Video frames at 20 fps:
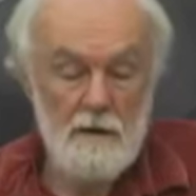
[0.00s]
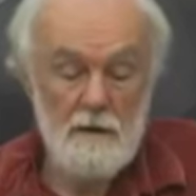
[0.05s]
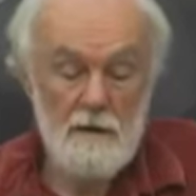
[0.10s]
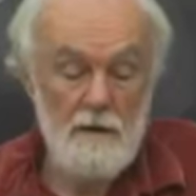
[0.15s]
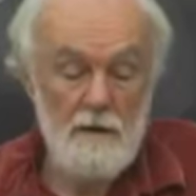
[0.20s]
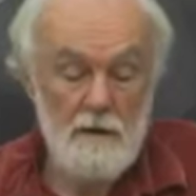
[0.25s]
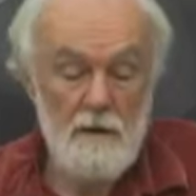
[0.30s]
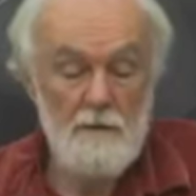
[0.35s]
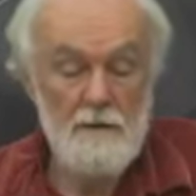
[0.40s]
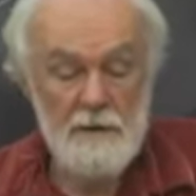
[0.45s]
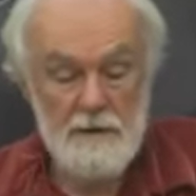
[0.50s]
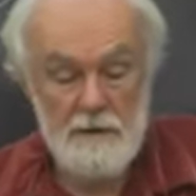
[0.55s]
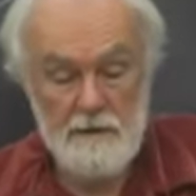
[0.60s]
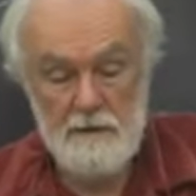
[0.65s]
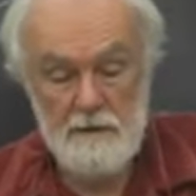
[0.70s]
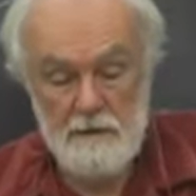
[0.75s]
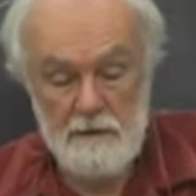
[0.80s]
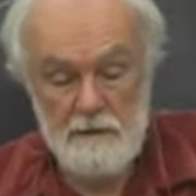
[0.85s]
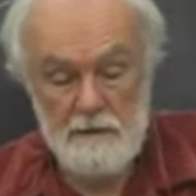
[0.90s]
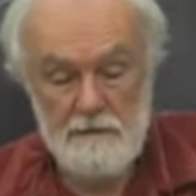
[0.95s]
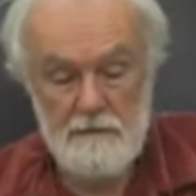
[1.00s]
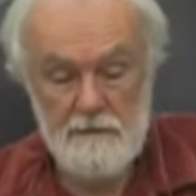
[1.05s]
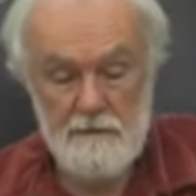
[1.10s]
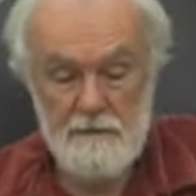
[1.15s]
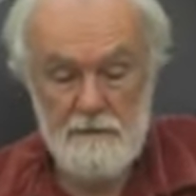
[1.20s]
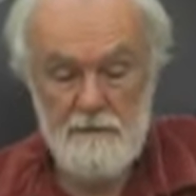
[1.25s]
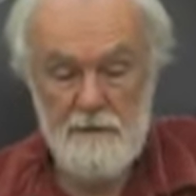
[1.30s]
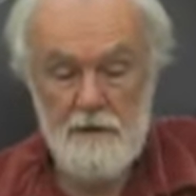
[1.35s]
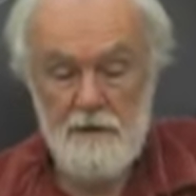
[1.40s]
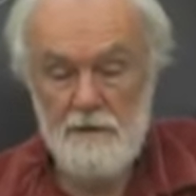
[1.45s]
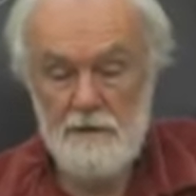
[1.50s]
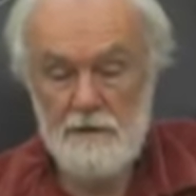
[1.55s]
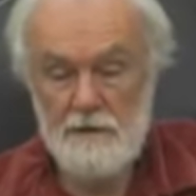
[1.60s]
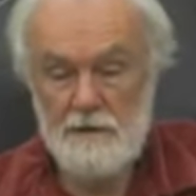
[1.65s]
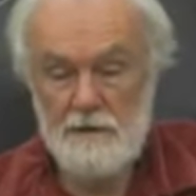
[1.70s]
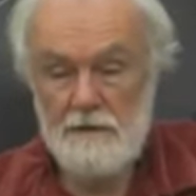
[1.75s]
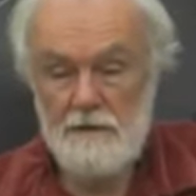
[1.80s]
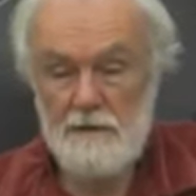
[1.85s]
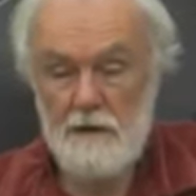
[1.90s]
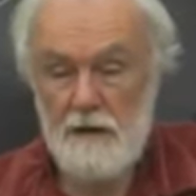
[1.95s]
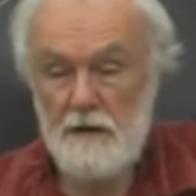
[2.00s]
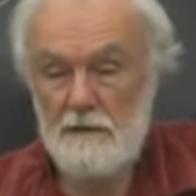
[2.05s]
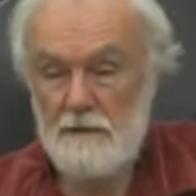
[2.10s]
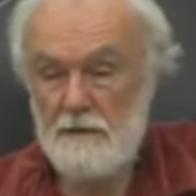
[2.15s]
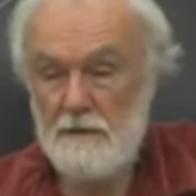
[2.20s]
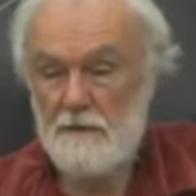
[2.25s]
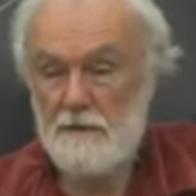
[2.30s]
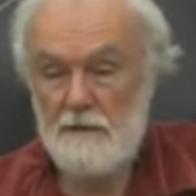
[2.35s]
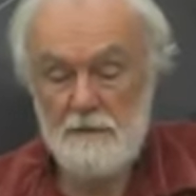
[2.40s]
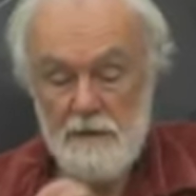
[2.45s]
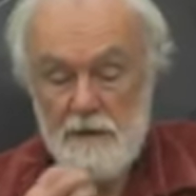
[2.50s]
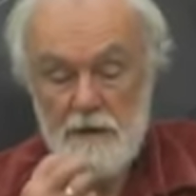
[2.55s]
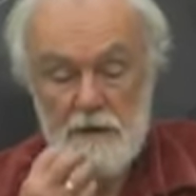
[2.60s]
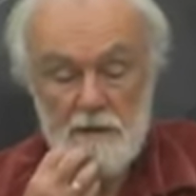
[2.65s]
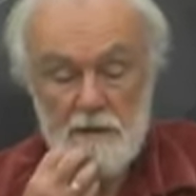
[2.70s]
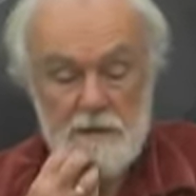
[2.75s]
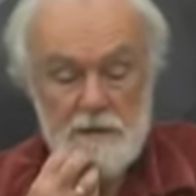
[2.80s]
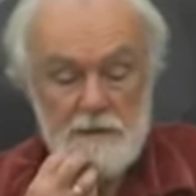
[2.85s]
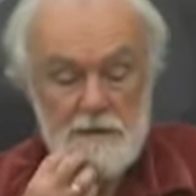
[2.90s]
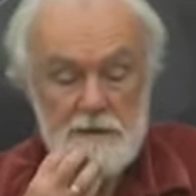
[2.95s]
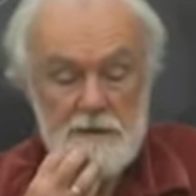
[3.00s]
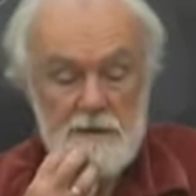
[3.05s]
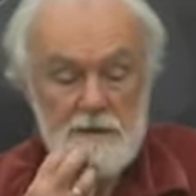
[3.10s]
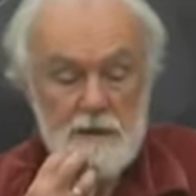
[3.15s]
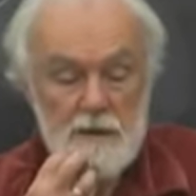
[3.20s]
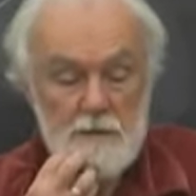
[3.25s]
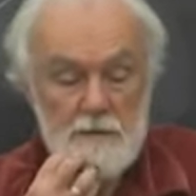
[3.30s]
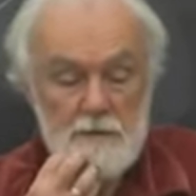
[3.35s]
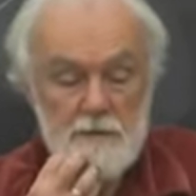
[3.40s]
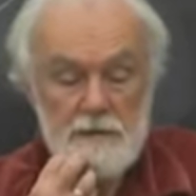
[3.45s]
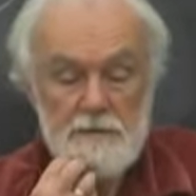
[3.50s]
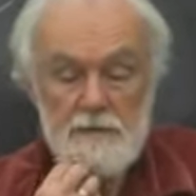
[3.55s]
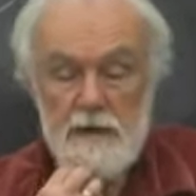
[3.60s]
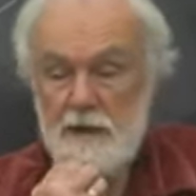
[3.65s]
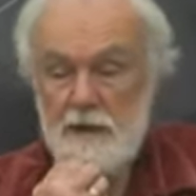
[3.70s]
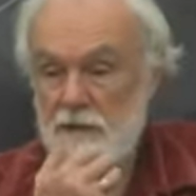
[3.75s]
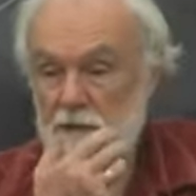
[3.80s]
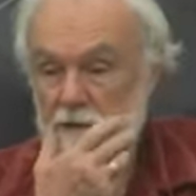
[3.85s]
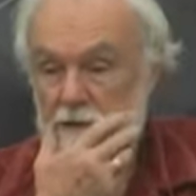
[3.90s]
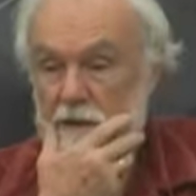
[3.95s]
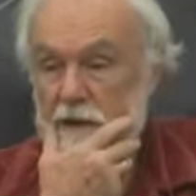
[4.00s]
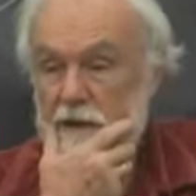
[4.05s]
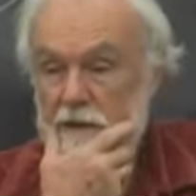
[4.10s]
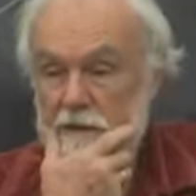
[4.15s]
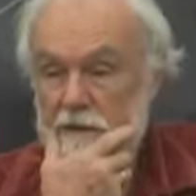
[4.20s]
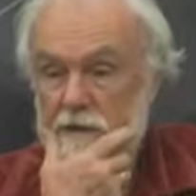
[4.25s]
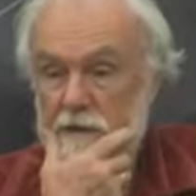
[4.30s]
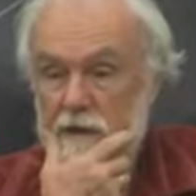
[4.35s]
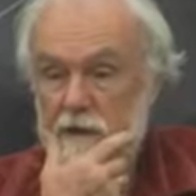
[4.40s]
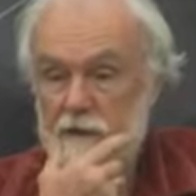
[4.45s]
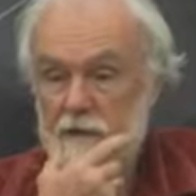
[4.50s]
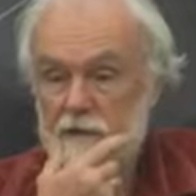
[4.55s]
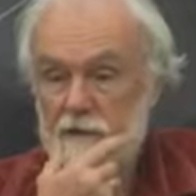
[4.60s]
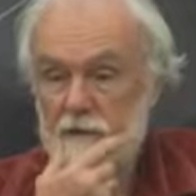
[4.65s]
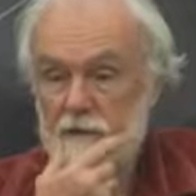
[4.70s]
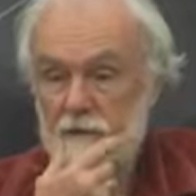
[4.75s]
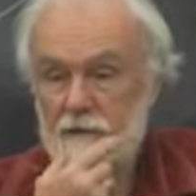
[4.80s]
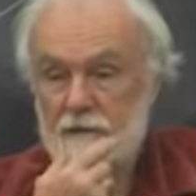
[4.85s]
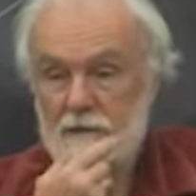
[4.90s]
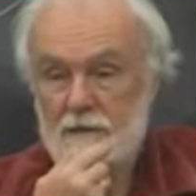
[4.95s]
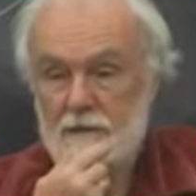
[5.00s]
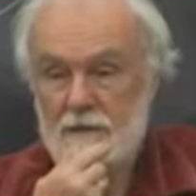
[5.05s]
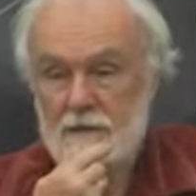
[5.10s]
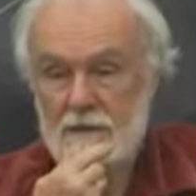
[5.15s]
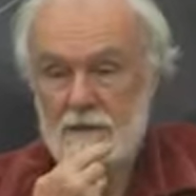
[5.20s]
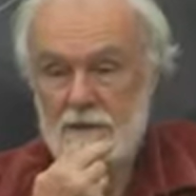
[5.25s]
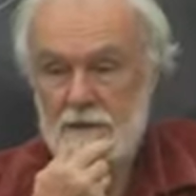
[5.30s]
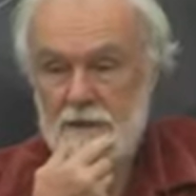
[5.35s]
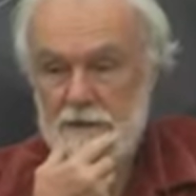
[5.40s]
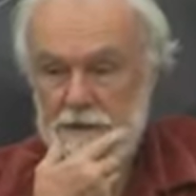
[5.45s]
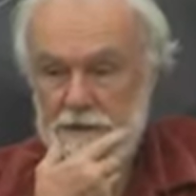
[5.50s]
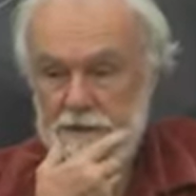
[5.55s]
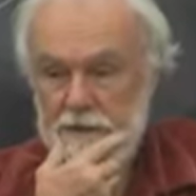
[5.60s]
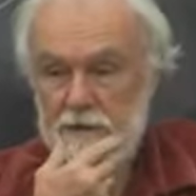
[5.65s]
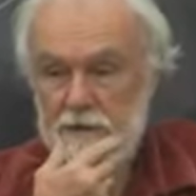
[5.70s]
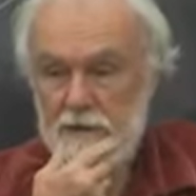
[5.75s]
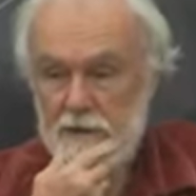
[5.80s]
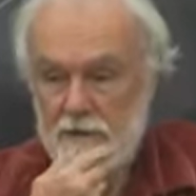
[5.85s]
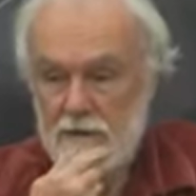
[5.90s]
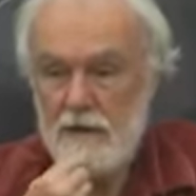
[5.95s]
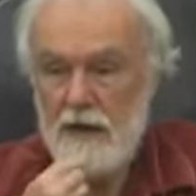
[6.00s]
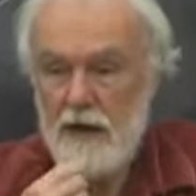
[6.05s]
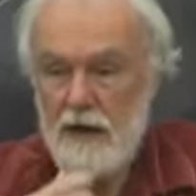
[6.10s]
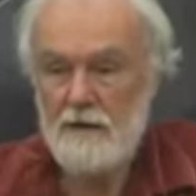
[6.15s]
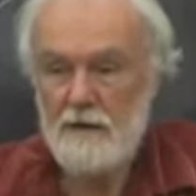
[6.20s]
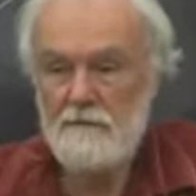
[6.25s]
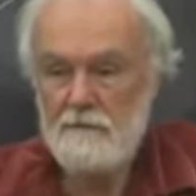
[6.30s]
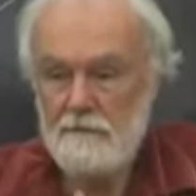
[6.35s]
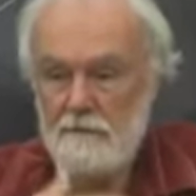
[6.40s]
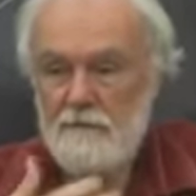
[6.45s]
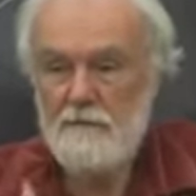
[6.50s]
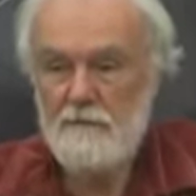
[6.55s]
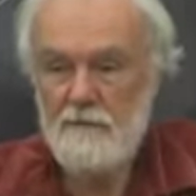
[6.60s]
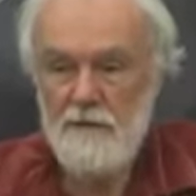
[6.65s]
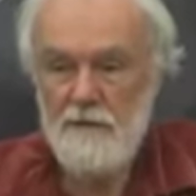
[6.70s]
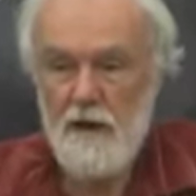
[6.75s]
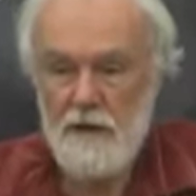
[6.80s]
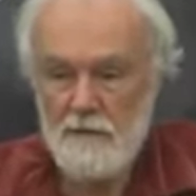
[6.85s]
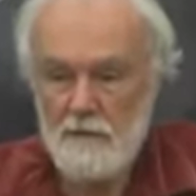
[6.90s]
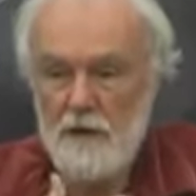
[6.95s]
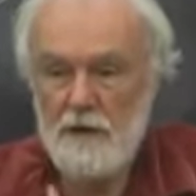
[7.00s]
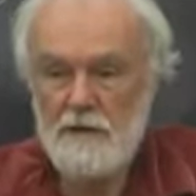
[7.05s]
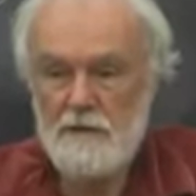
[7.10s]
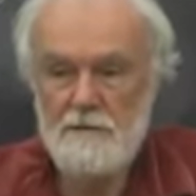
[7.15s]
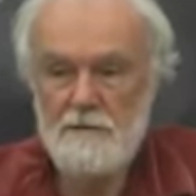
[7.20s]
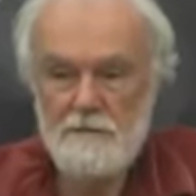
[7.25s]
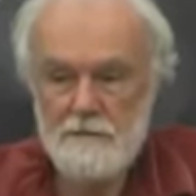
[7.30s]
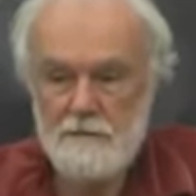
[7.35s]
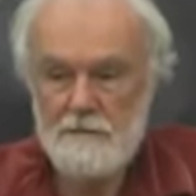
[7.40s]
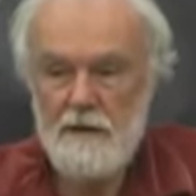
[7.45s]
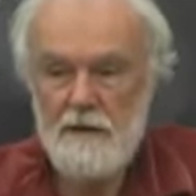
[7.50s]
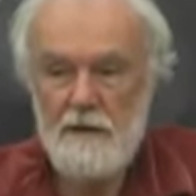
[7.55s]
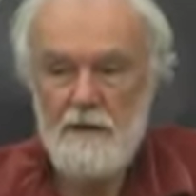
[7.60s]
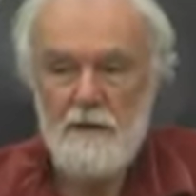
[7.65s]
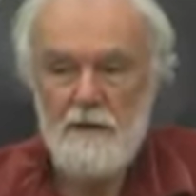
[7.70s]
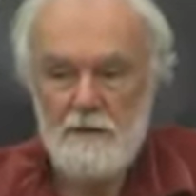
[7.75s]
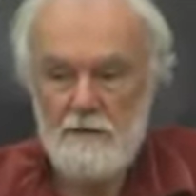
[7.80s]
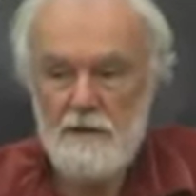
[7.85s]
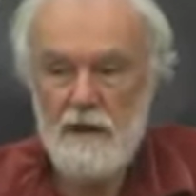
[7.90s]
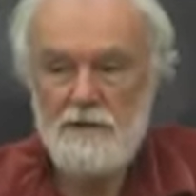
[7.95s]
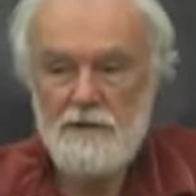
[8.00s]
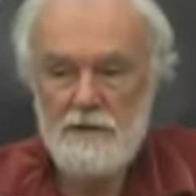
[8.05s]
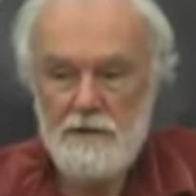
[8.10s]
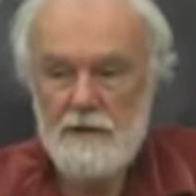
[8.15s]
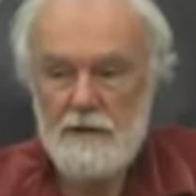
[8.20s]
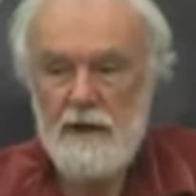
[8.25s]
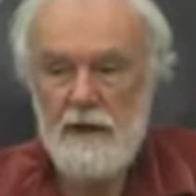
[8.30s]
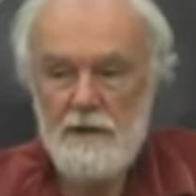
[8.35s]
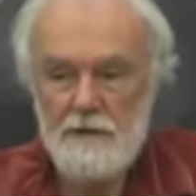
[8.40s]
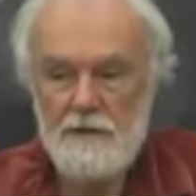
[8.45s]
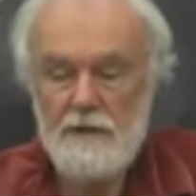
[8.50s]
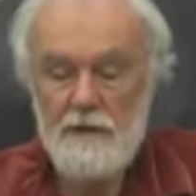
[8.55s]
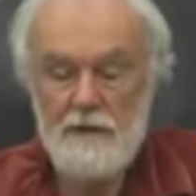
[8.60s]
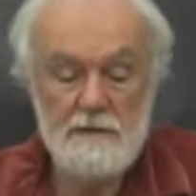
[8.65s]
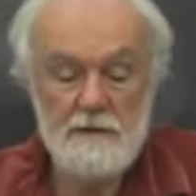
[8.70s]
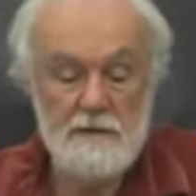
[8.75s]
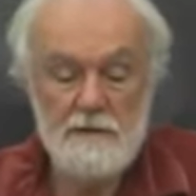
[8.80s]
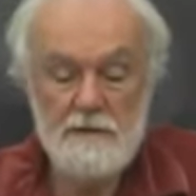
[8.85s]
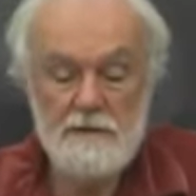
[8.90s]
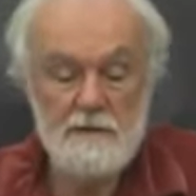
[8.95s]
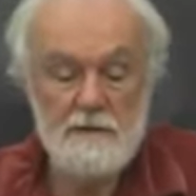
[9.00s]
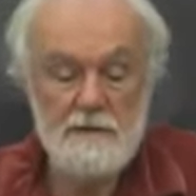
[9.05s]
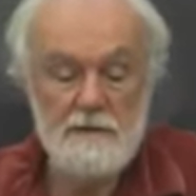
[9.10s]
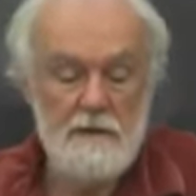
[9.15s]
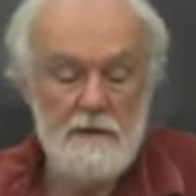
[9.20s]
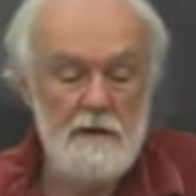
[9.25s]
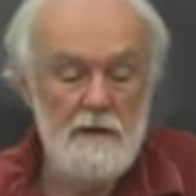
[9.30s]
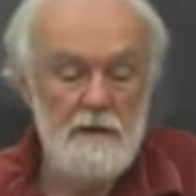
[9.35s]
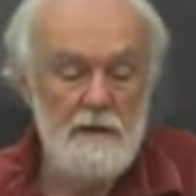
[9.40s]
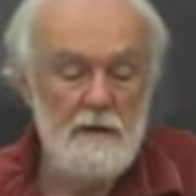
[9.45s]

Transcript: Yeah, no, I mean, the, the communist society he's talking about is, is open to rational calculation, and uh, you know, you can find ways of rationally calculating this, and